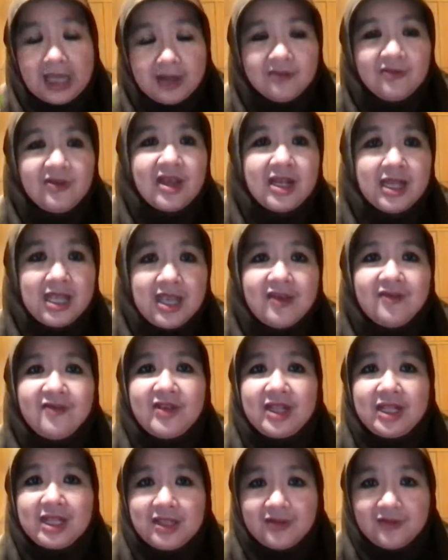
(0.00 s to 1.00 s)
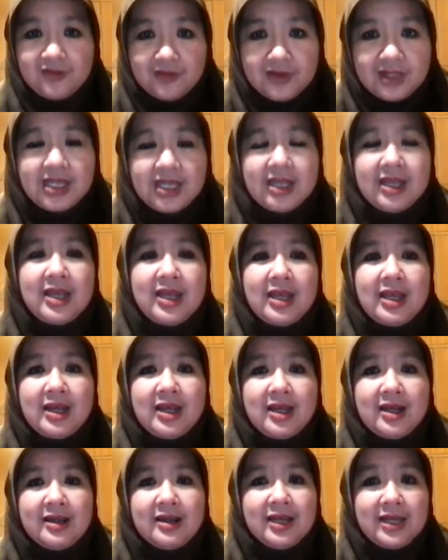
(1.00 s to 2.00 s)
can very effectively
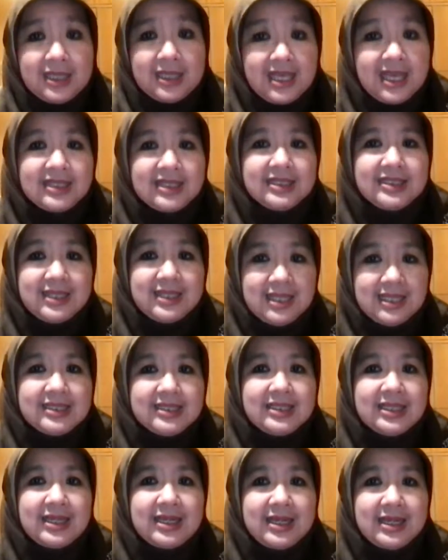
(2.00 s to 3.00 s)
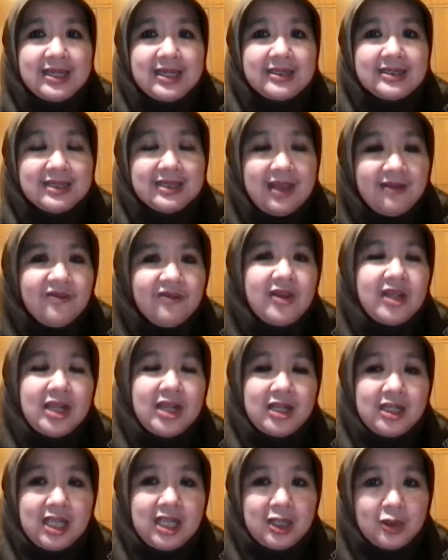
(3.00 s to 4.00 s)
against this
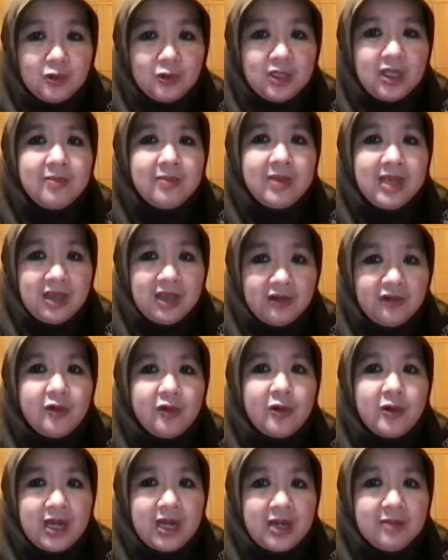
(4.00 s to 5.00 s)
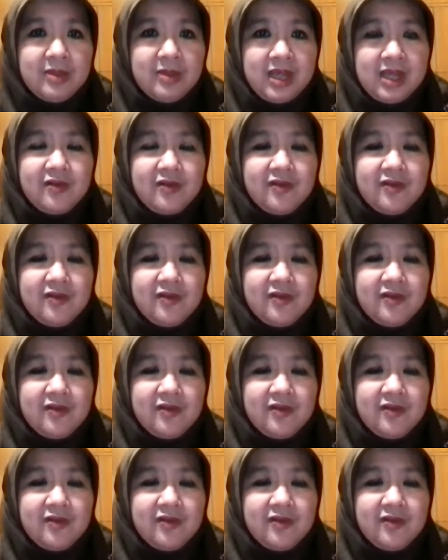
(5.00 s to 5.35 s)
subvariant, including BA.4 and